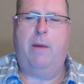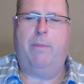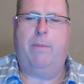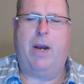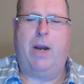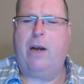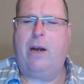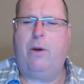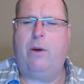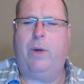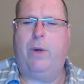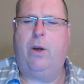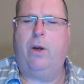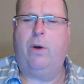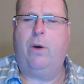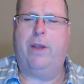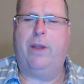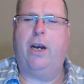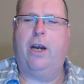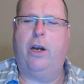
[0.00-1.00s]
But how do we
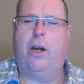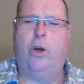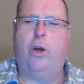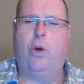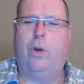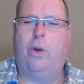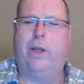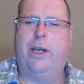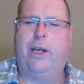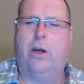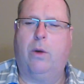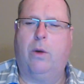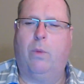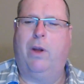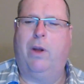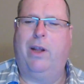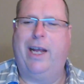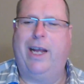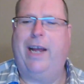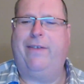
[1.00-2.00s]
know that a new leader
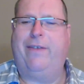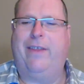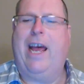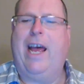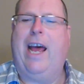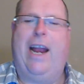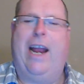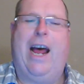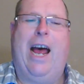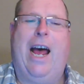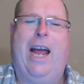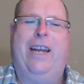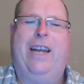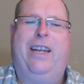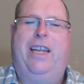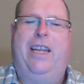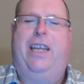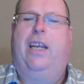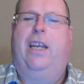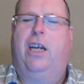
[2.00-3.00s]
will let that
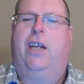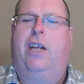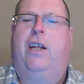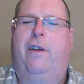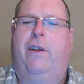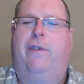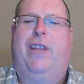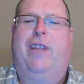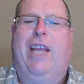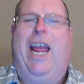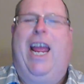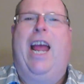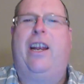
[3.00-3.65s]
idea of the